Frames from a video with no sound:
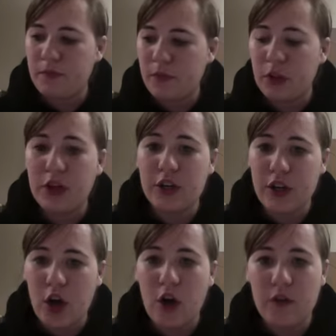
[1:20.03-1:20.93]
learned
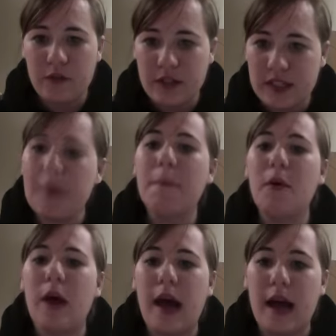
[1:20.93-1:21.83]
all of the
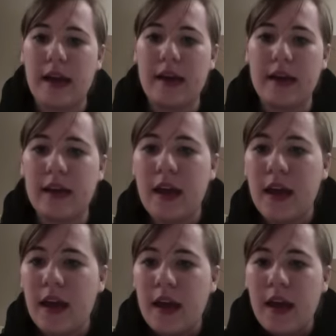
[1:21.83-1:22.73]
simple adding,
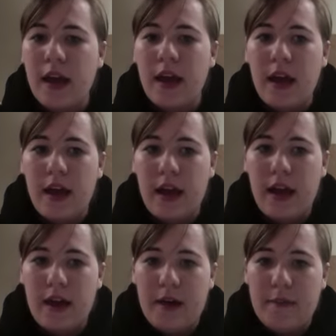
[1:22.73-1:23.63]

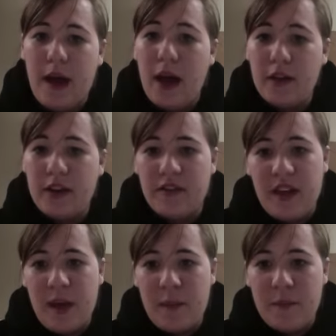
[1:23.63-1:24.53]
I'll give
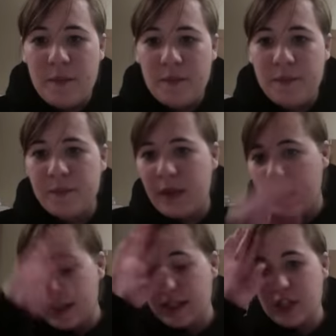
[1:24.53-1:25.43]
them,
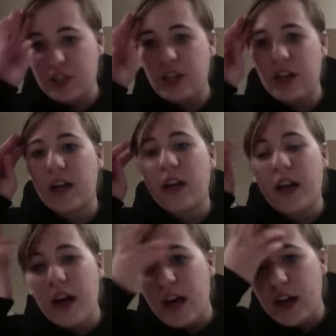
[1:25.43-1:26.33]
as a teacher,
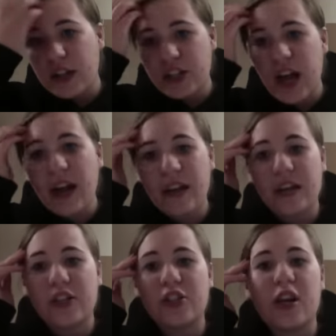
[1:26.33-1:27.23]
a
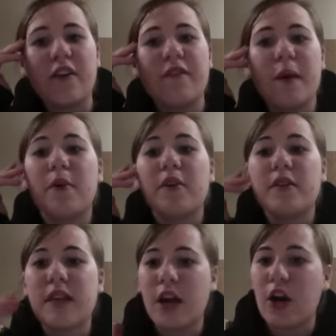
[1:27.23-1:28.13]
challenge of
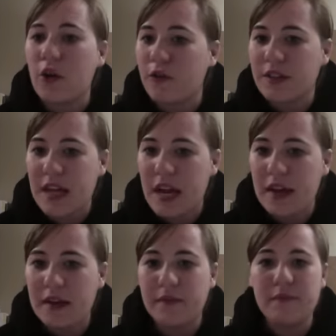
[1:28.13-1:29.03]
numbers that are over
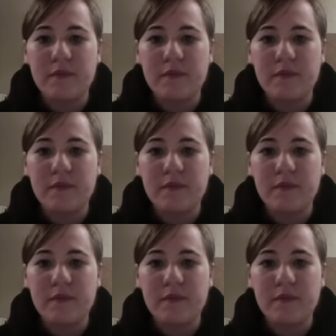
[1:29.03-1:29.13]
10,